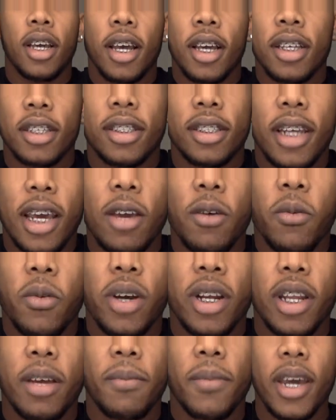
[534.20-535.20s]
stay
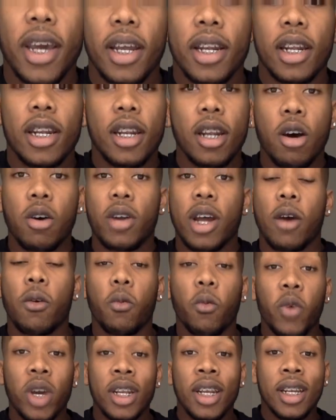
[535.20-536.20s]
winning, man, and know that
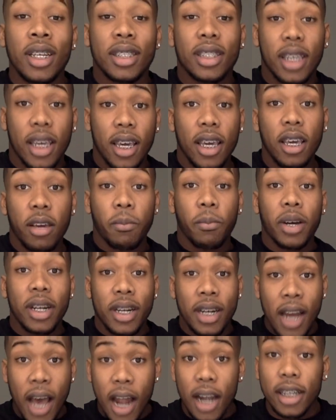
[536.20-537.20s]
winning is key, but
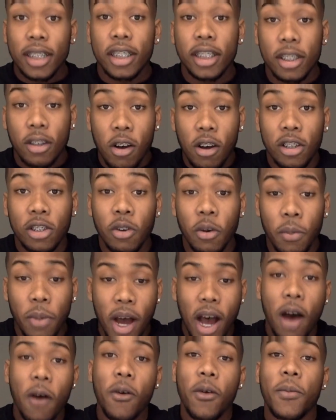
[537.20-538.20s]
knowledge is also
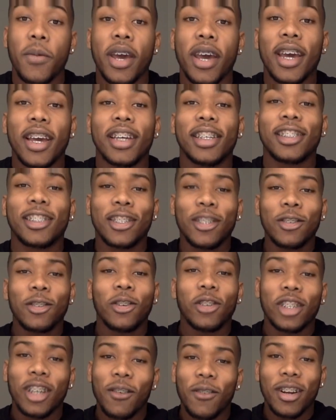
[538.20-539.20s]
power, man. It's
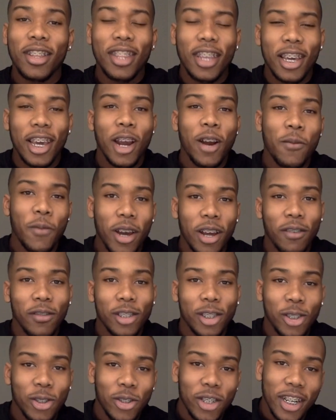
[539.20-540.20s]
huge. I want to thank everybody for
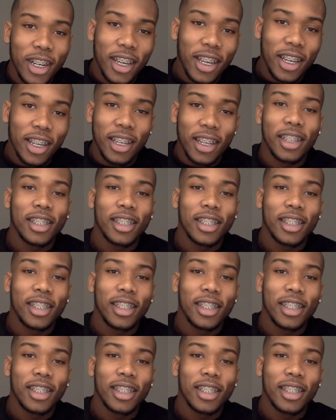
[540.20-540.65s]
tuning in.